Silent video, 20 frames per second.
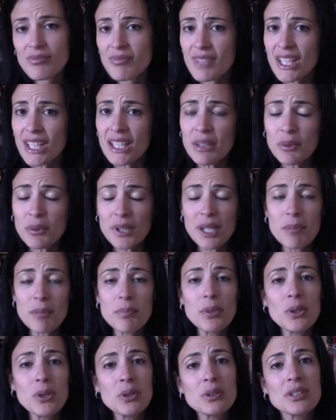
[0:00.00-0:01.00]
And when I
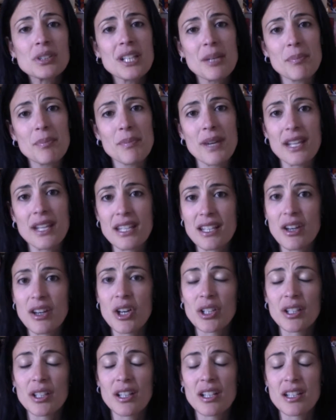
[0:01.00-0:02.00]
pulled up my
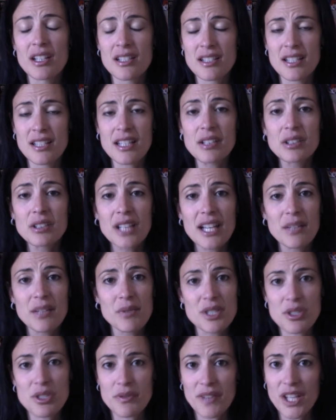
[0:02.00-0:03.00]
airline
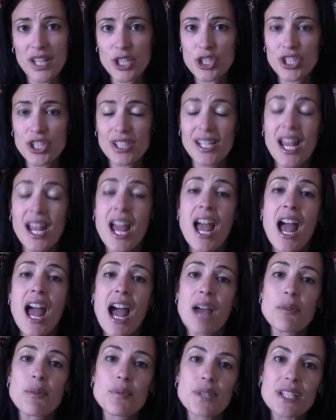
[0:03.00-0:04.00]
reservation,
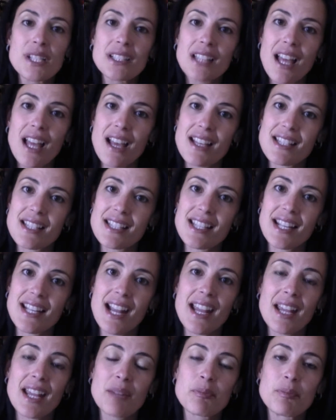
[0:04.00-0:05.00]
I realized that
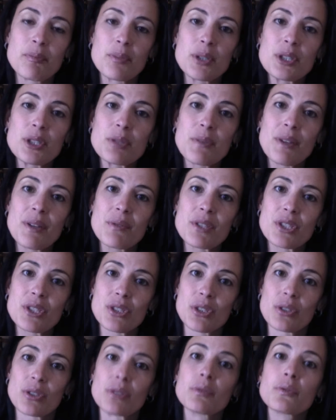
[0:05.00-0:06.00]
I had booked my
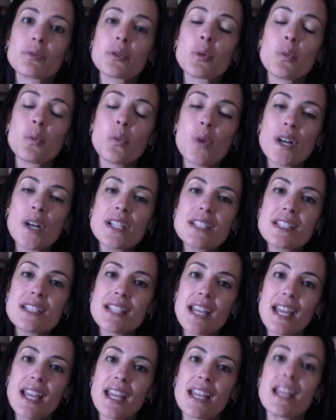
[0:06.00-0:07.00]
return for 1
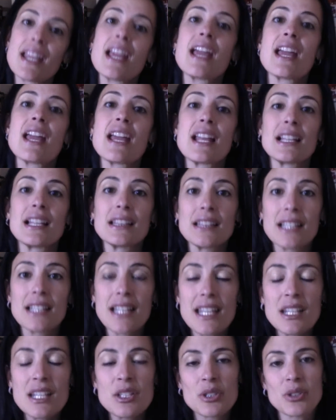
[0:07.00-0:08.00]
day
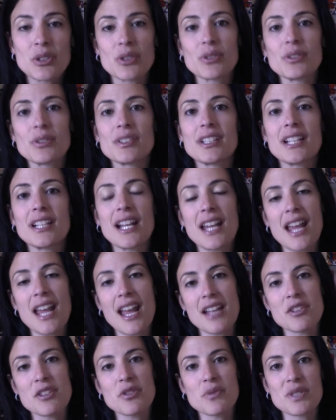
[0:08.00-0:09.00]
later than I
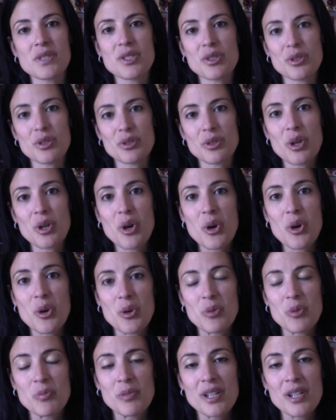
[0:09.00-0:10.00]
had to return
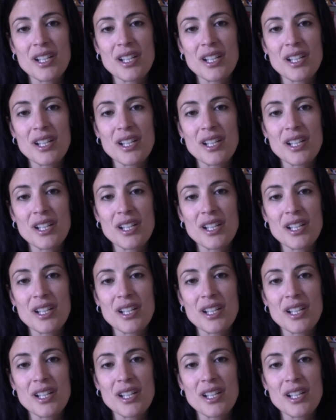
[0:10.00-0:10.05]
home.